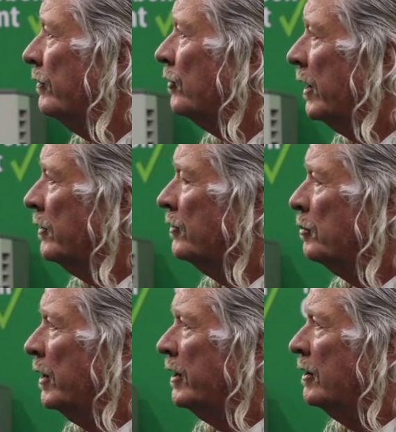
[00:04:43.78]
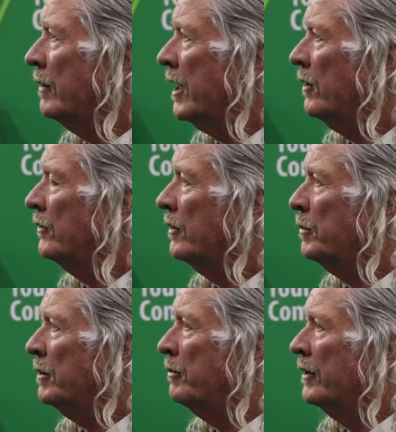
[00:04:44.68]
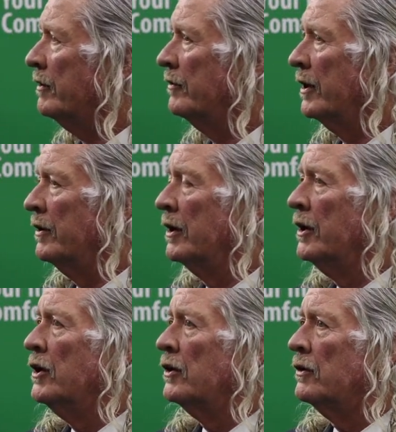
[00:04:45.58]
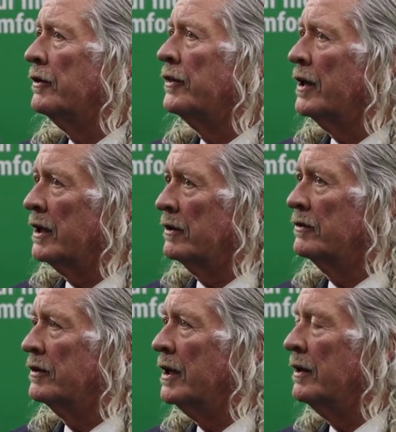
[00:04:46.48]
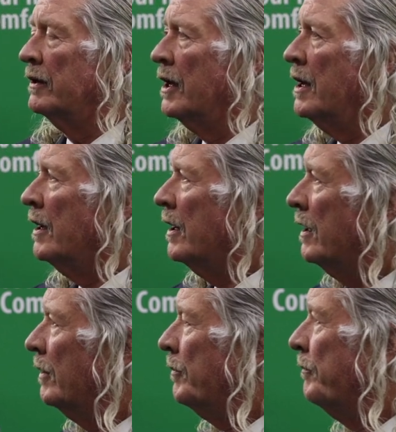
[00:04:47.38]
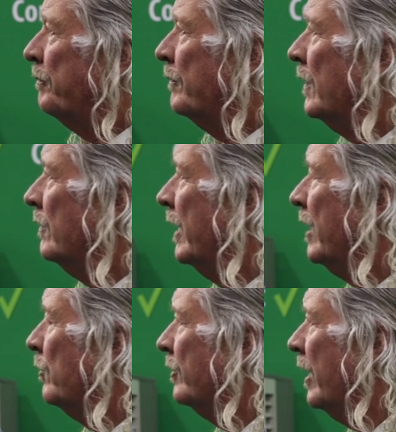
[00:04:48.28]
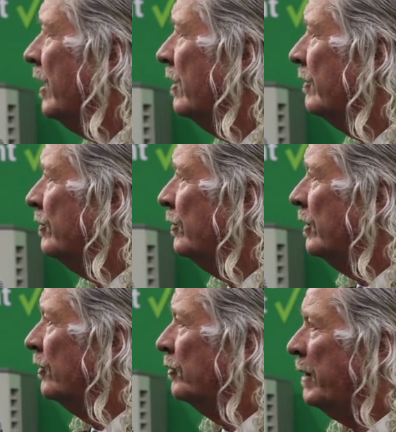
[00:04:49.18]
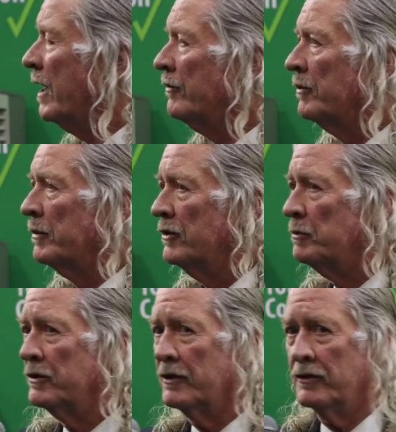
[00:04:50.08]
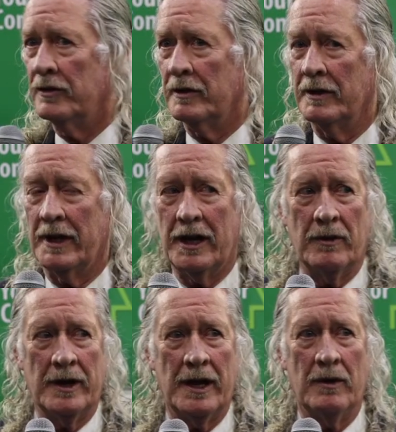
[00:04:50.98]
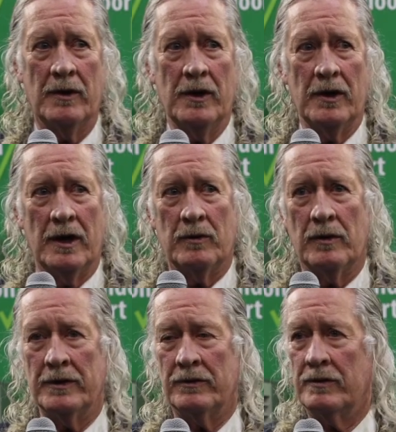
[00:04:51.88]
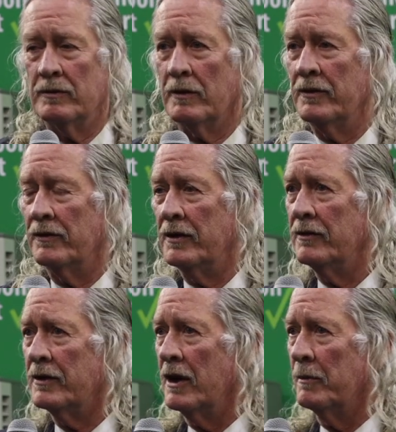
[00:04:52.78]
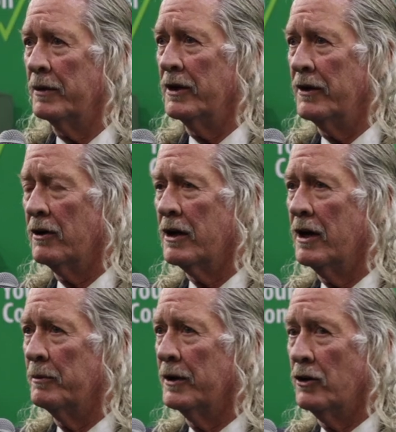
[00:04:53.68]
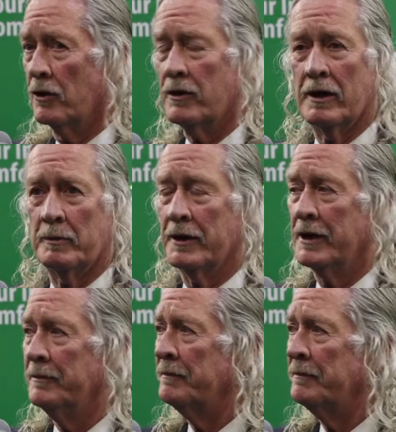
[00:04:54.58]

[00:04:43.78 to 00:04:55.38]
tried to spread it around to people that have done good things. And Dan retired a few years back from his position, and Aaron now runs his company, her company,